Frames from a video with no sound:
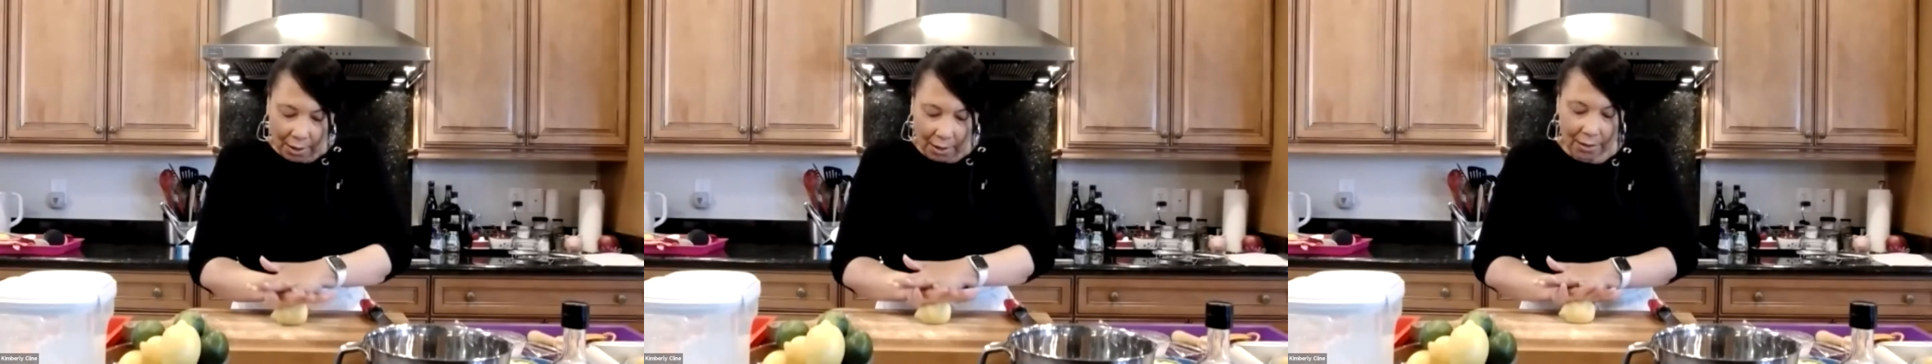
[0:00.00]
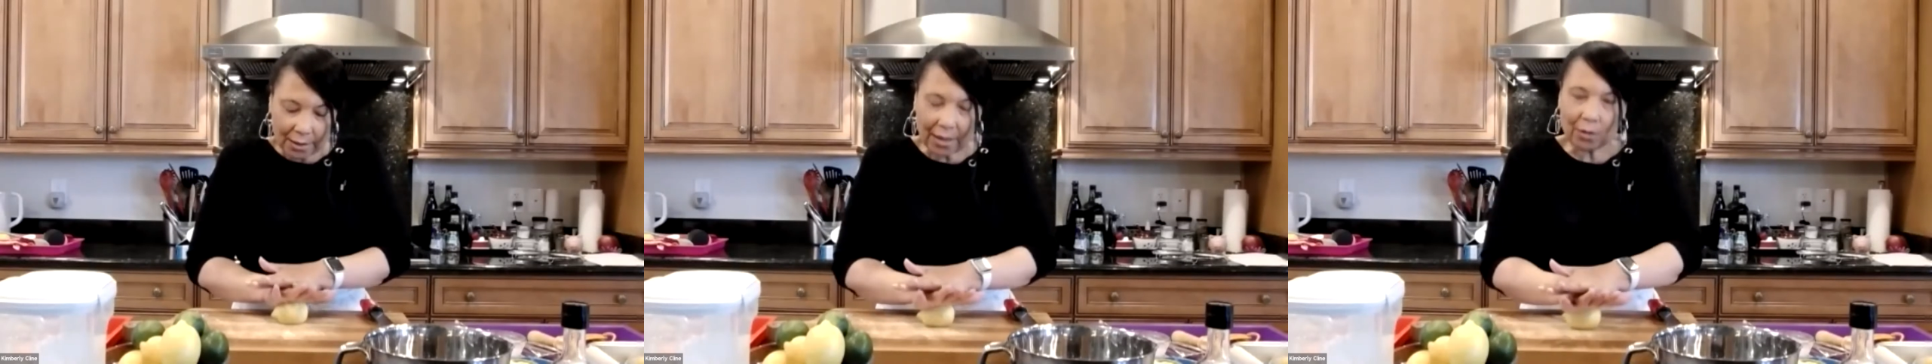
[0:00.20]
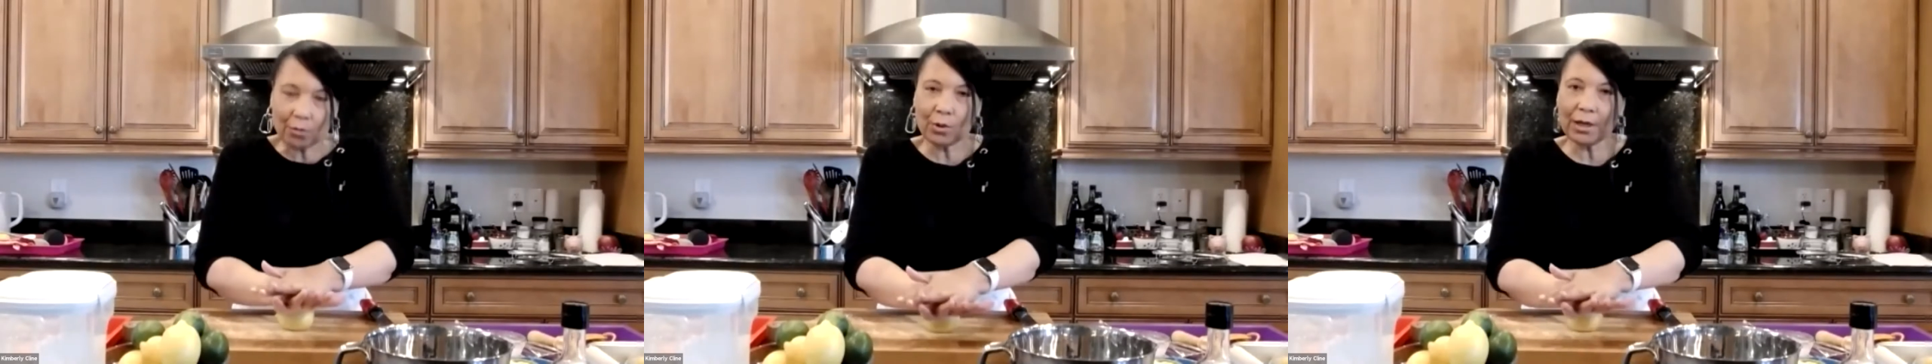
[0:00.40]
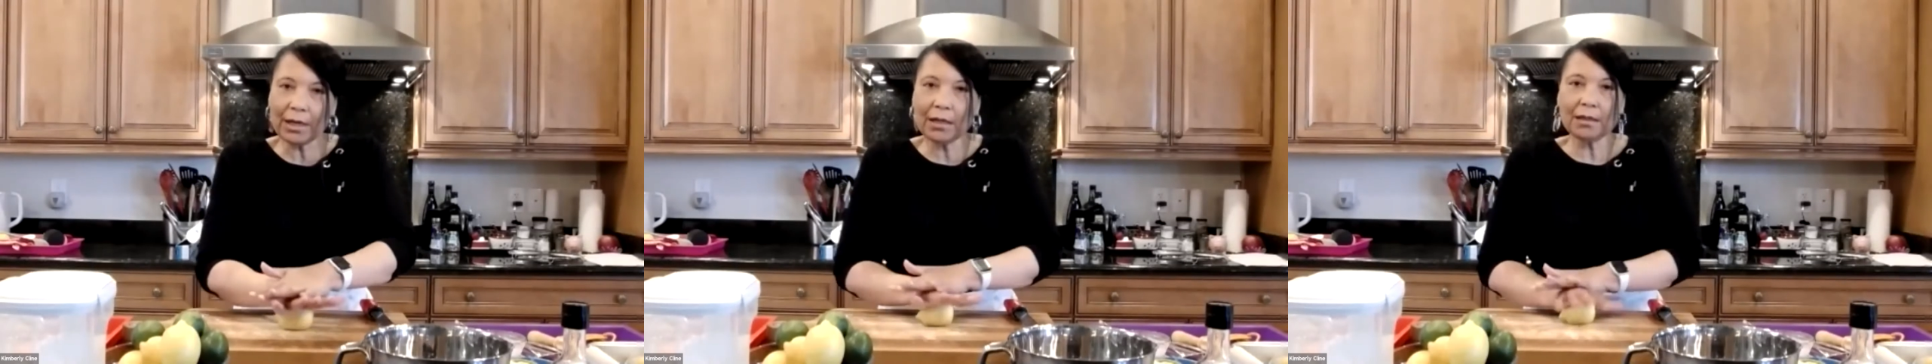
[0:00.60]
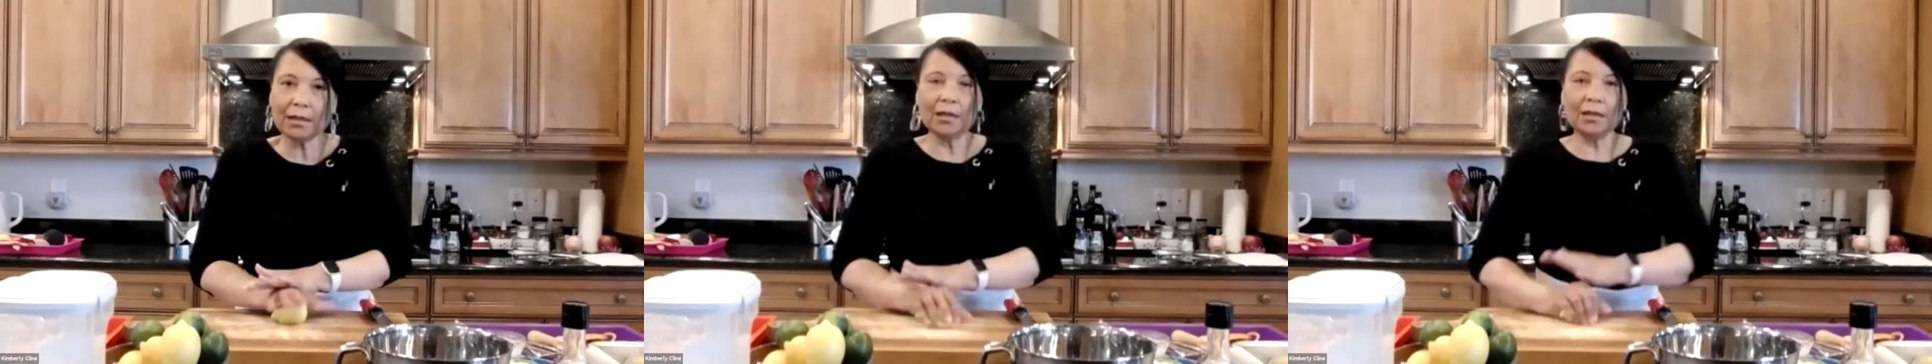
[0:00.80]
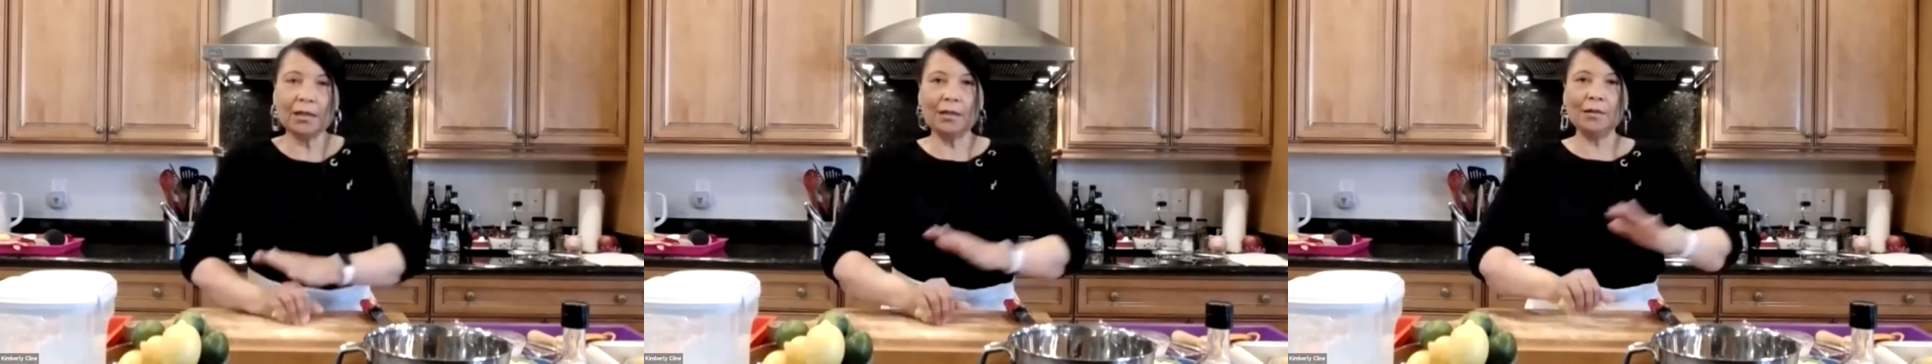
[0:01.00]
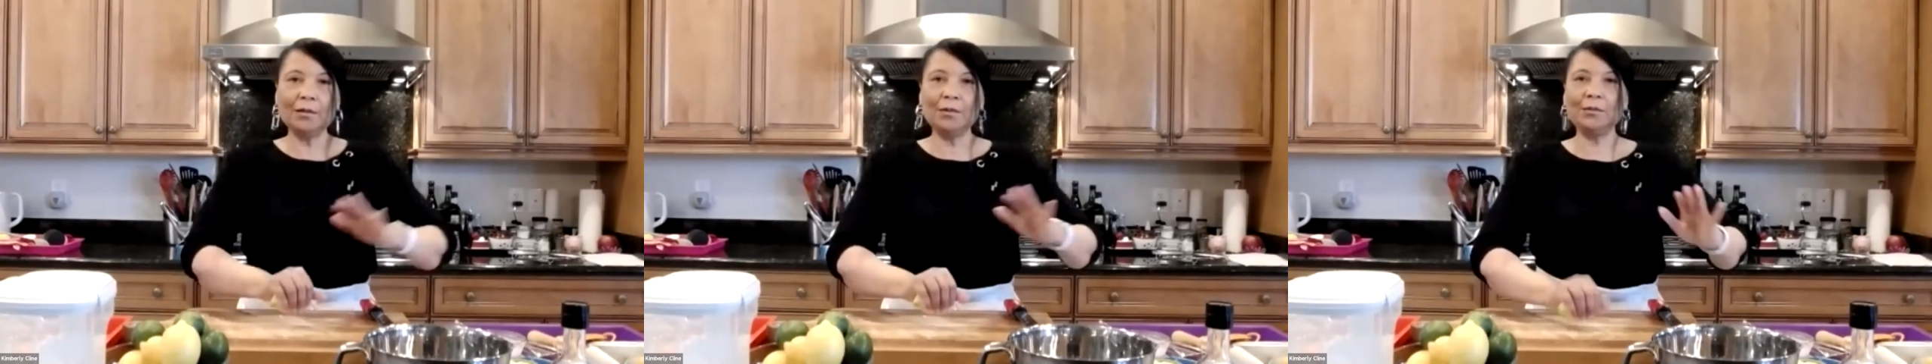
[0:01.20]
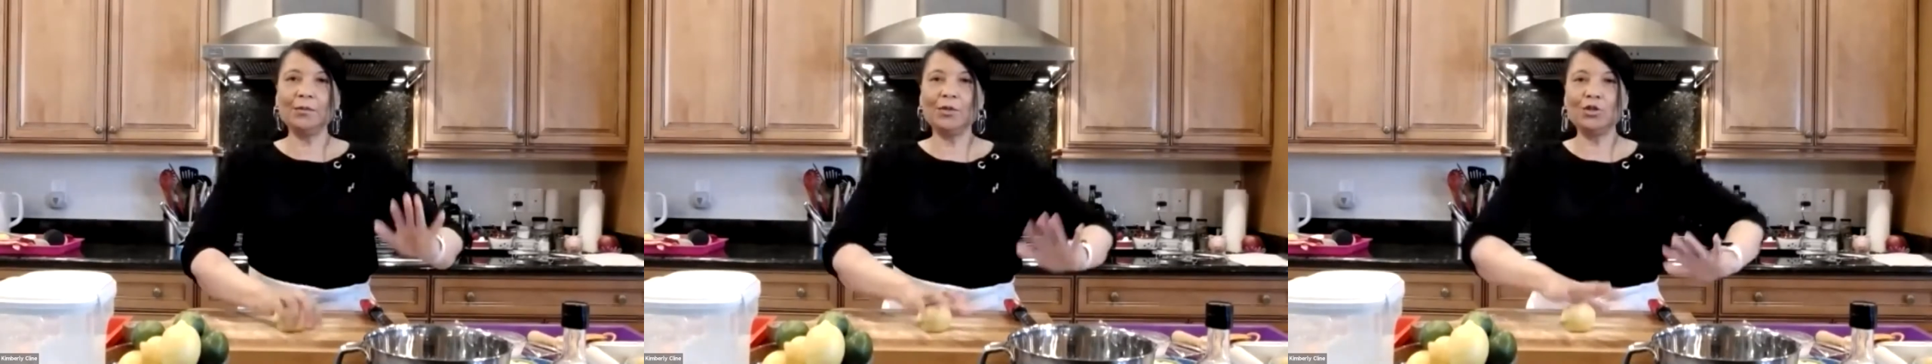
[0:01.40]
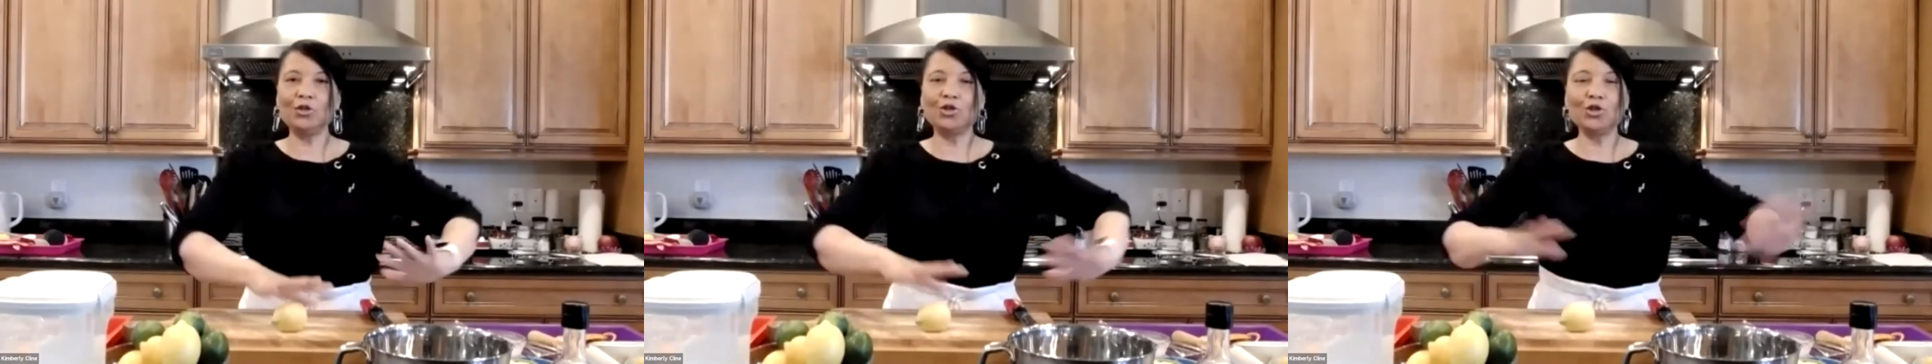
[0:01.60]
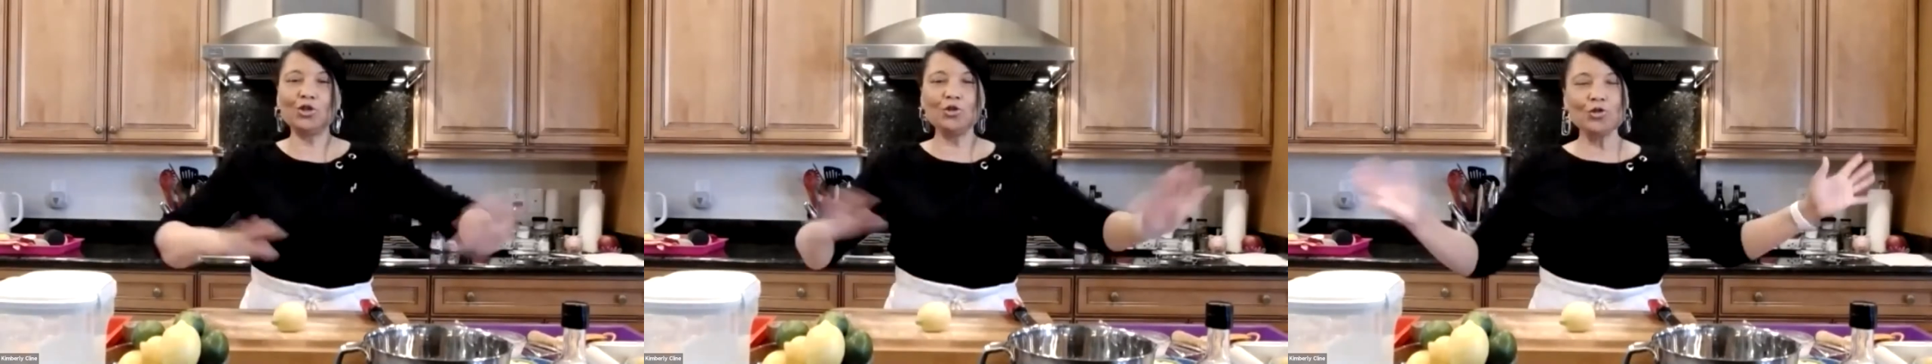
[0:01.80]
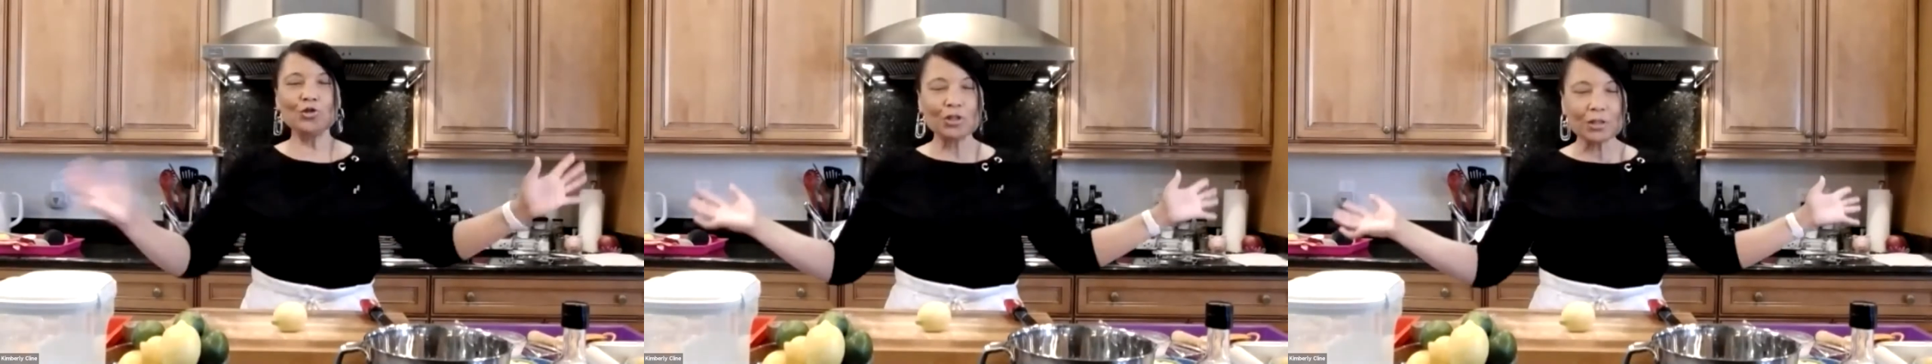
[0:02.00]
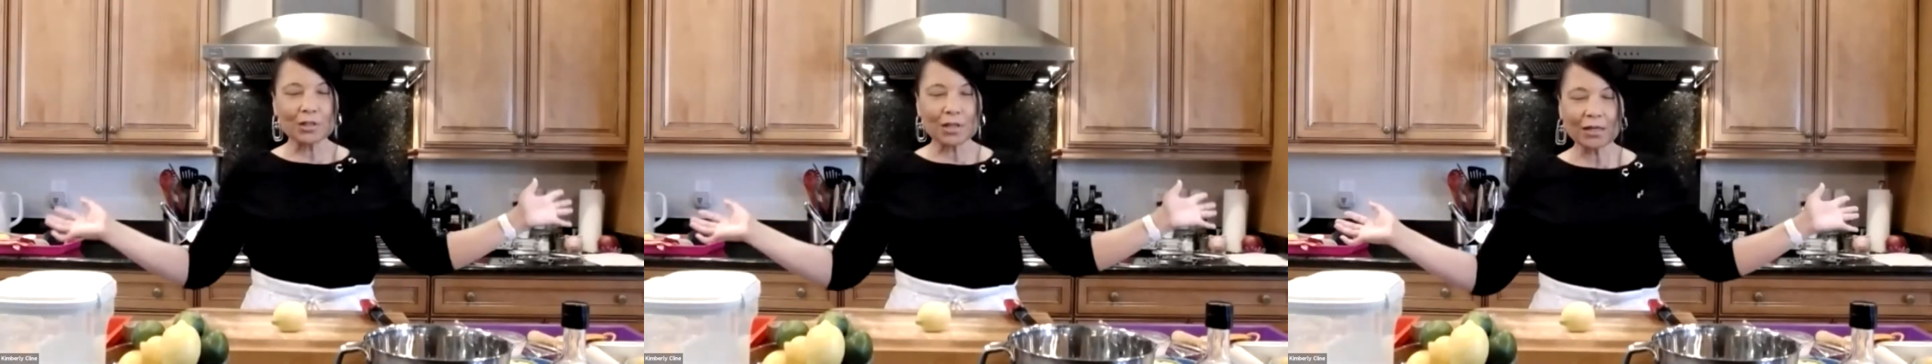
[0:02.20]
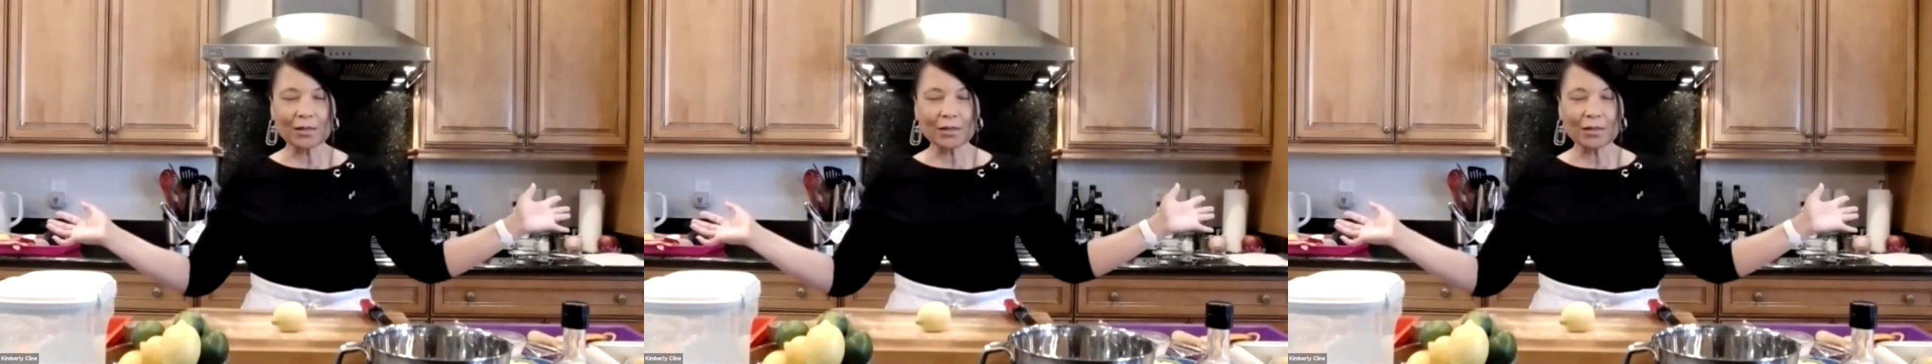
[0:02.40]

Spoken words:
And that way, the juice just